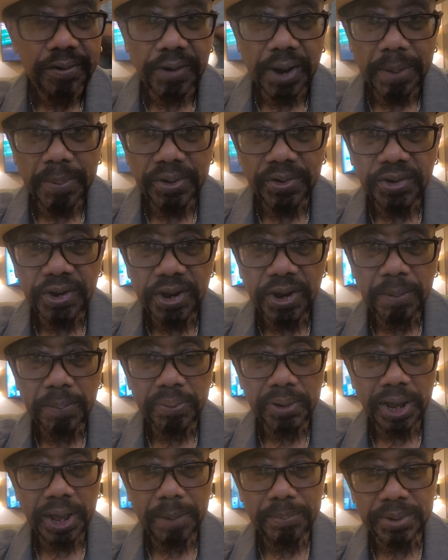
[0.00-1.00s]
grab a
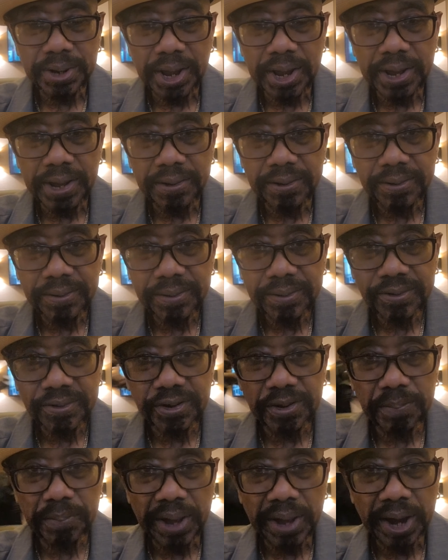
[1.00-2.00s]
chair, plop down,
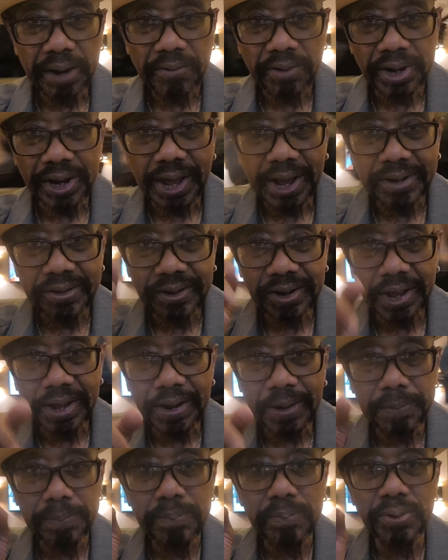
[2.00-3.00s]
sit back, relax,
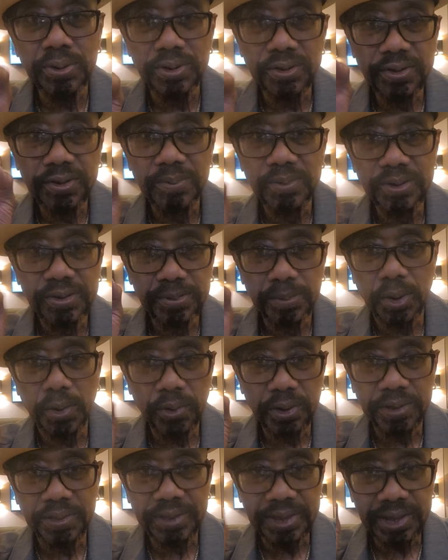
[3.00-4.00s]
light up, put some smoke